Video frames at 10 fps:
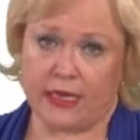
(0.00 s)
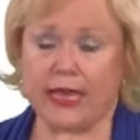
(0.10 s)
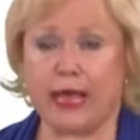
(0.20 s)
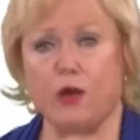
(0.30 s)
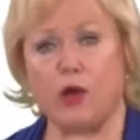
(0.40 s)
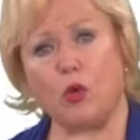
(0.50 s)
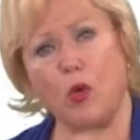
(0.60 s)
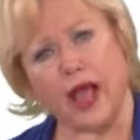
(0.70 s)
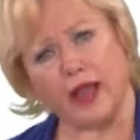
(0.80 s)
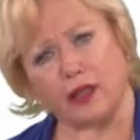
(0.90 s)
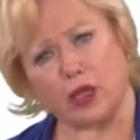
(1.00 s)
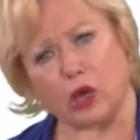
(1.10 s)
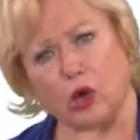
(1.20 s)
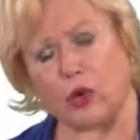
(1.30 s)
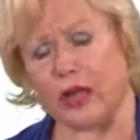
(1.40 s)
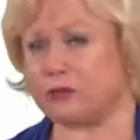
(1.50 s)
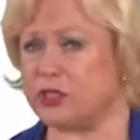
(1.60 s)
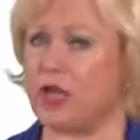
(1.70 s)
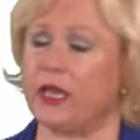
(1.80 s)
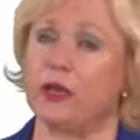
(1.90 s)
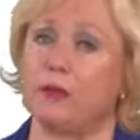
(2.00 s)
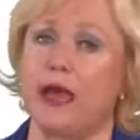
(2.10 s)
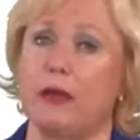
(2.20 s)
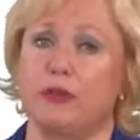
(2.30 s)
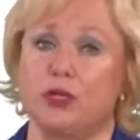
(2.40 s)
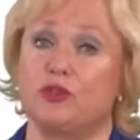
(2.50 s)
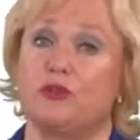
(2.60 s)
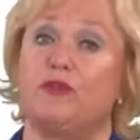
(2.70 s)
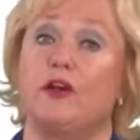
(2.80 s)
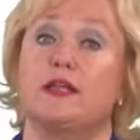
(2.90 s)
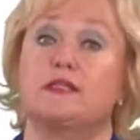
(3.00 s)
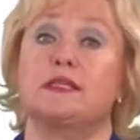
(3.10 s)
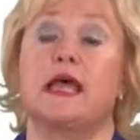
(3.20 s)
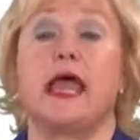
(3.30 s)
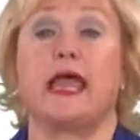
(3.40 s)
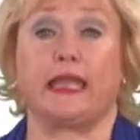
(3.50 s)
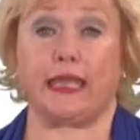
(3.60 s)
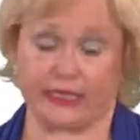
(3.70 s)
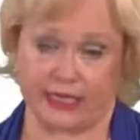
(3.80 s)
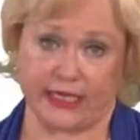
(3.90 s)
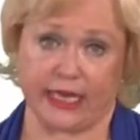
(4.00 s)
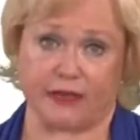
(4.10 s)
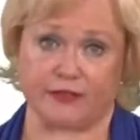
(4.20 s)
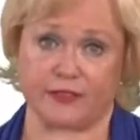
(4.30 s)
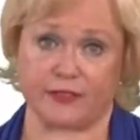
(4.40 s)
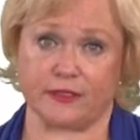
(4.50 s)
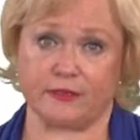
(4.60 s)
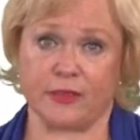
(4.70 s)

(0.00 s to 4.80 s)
Now, a while ago, and I'm talking about mutual funds and ETFs,